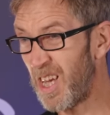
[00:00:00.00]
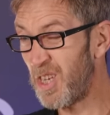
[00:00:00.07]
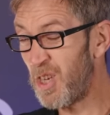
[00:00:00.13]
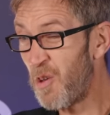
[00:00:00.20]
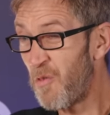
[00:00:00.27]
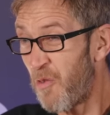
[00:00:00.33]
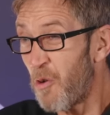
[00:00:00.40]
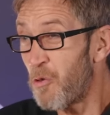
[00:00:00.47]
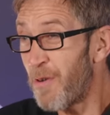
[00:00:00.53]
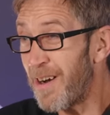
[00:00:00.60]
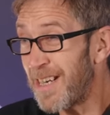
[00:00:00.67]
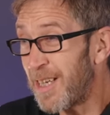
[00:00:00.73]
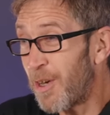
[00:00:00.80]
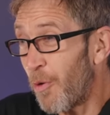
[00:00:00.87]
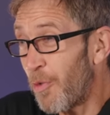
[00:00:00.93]
You've
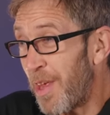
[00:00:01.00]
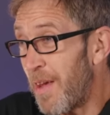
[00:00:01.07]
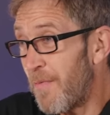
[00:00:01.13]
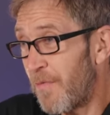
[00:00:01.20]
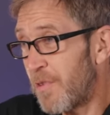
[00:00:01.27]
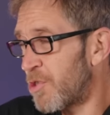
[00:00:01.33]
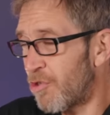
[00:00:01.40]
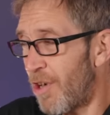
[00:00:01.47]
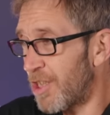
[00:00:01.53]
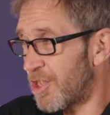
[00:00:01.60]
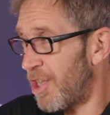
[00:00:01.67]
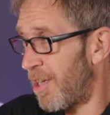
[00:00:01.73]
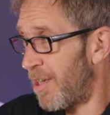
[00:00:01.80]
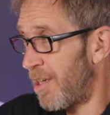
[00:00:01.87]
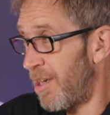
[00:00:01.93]
already got the infrastructure.
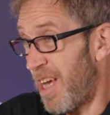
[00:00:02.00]
Yeah.